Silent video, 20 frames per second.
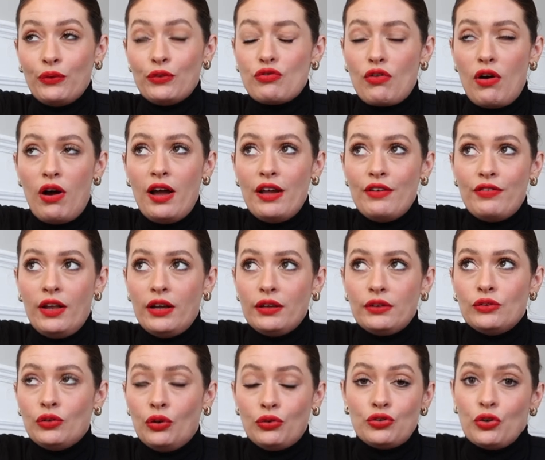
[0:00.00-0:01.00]
on the drive,
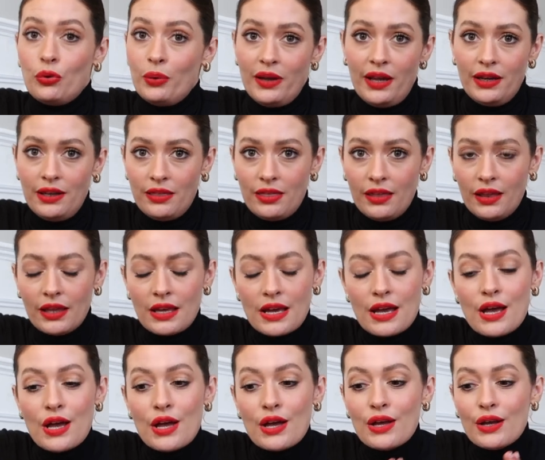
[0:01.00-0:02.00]
like not doing
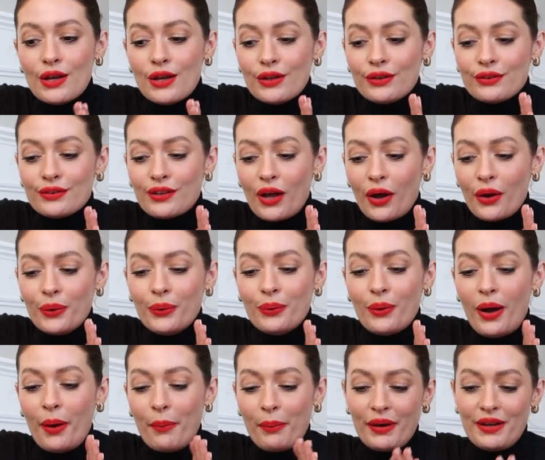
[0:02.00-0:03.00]
anything.
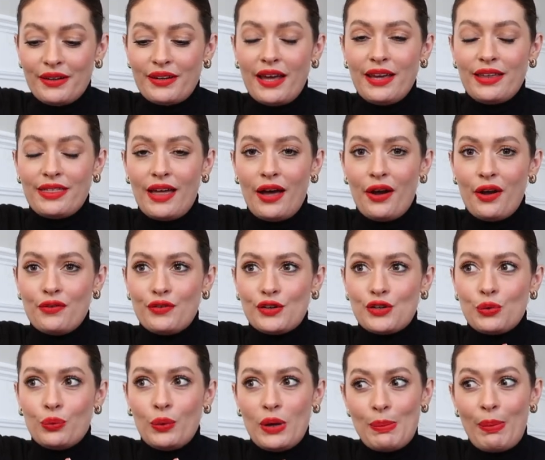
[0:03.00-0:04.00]
So I'm going to take that over
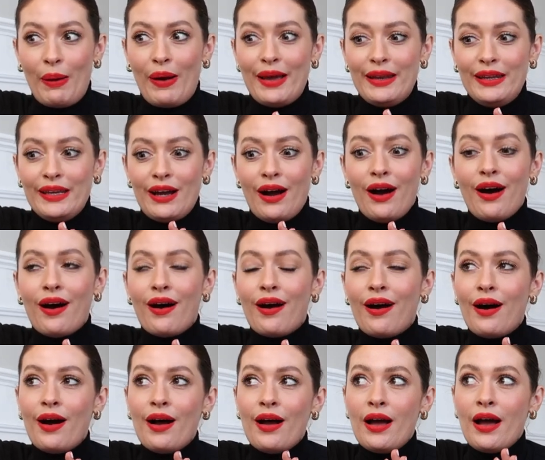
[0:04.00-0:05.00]
to We Buy Any
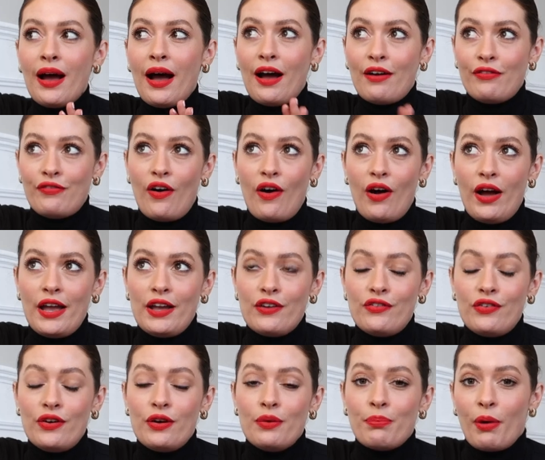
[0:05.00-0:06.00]
Car at
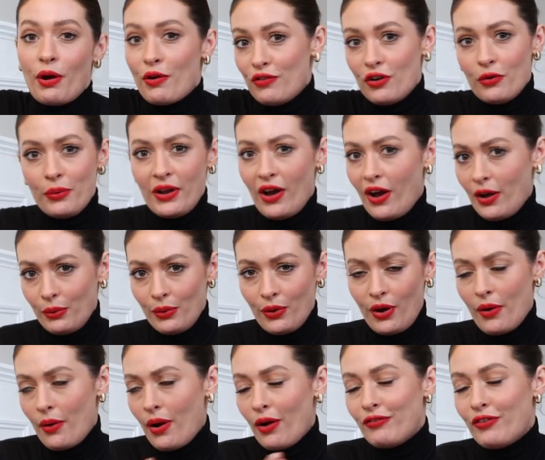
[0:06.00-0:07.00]
five. Both Lou and I will
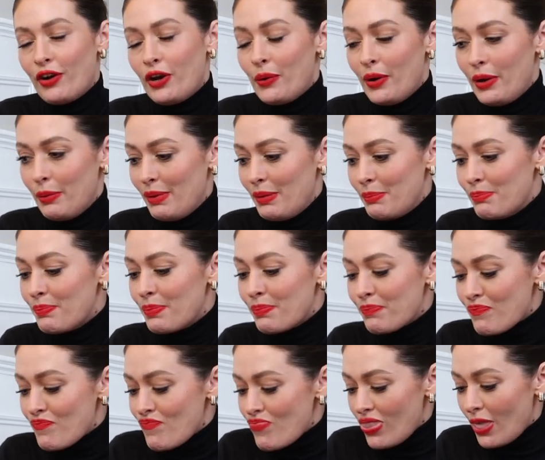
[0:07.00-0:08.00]
go, I'll follow him in
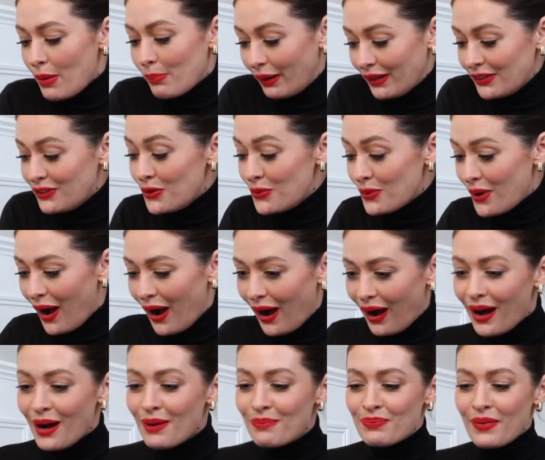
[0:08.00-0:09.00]
my new
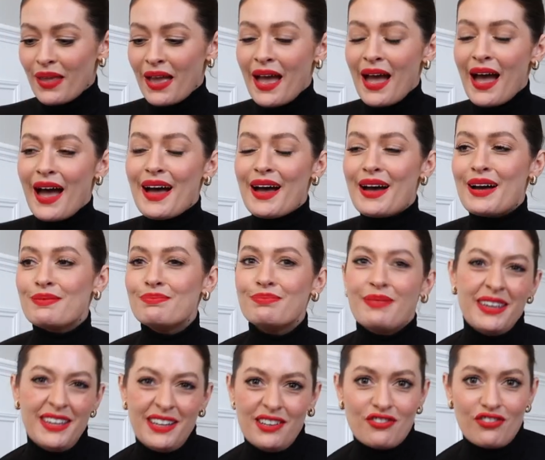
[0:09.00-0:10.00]
car.
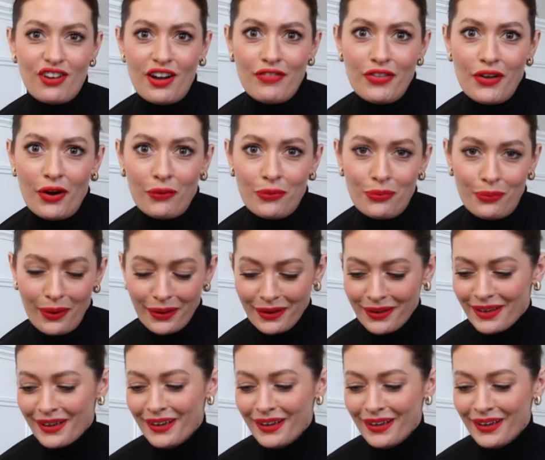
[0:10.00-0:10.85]
Um, he can drive the old one.